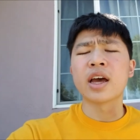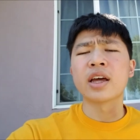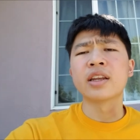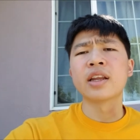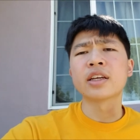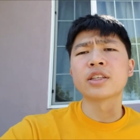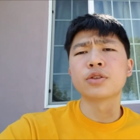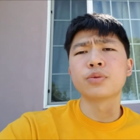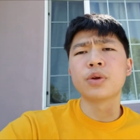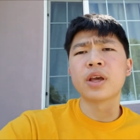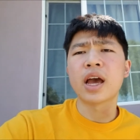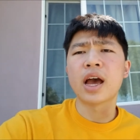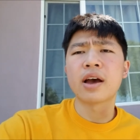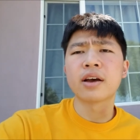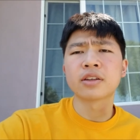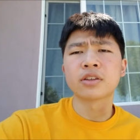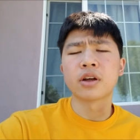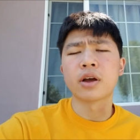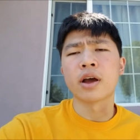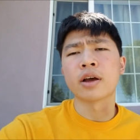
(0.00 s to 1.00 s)
yeah, next we
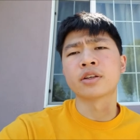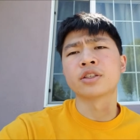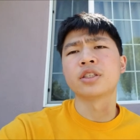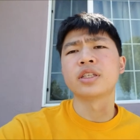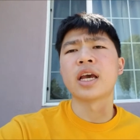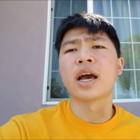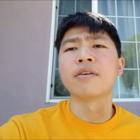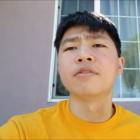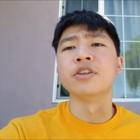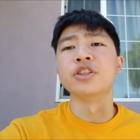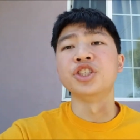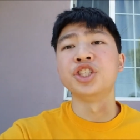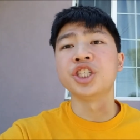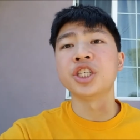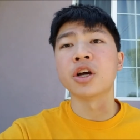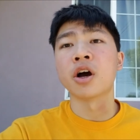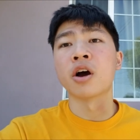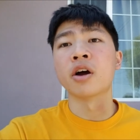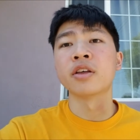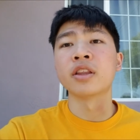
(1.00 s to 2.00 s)
ha- actually have a
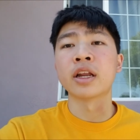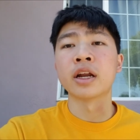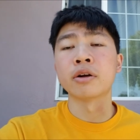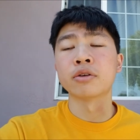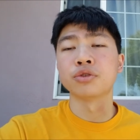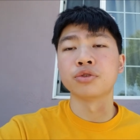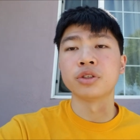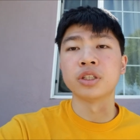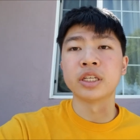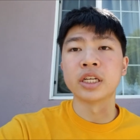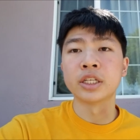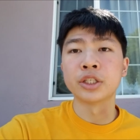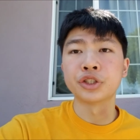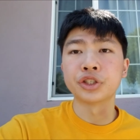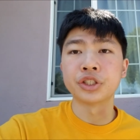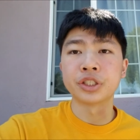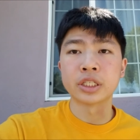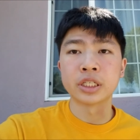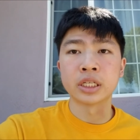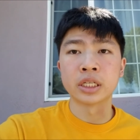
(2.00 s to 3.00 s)
GR that I was really
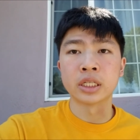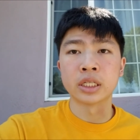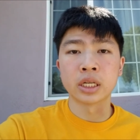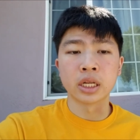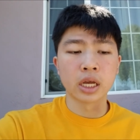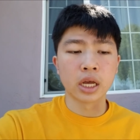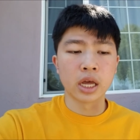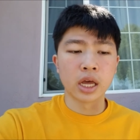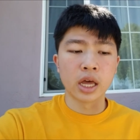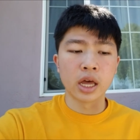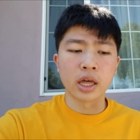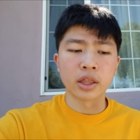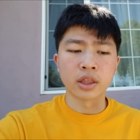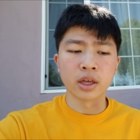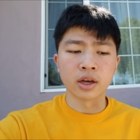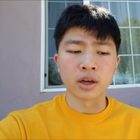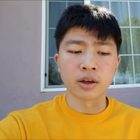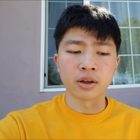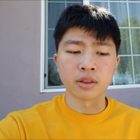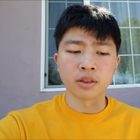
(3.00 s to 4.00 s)
interested in
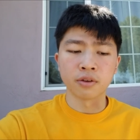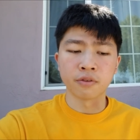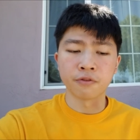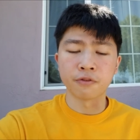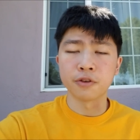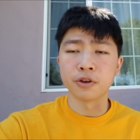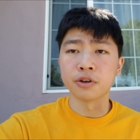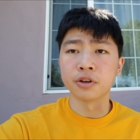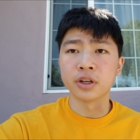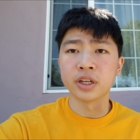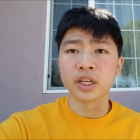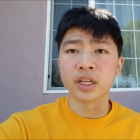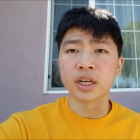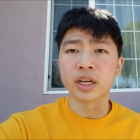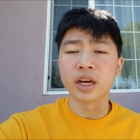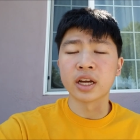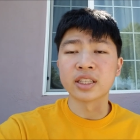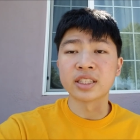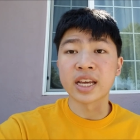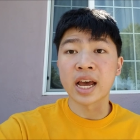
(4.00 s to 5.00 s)
the the Fury
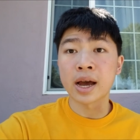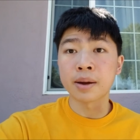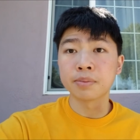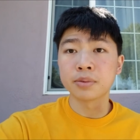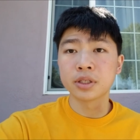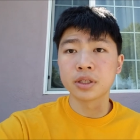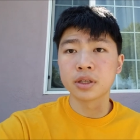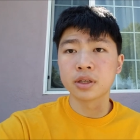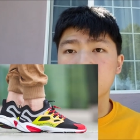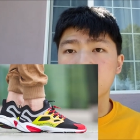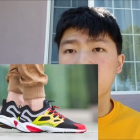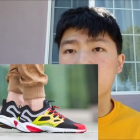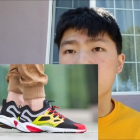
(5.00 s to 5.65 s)
Adapt